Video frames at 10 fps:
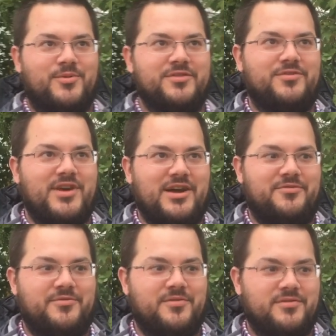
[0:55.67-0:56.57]
Once you
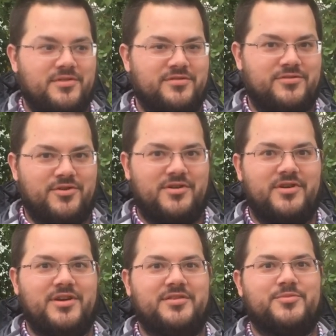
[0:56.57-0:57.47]
have the
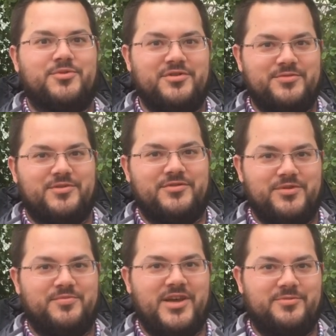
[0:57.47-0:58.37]
story and the principle of
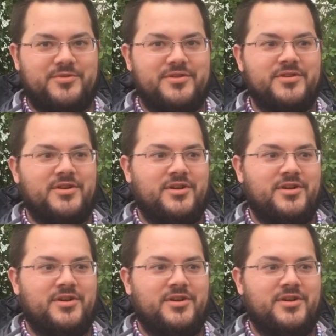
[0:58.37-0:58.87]
your paper,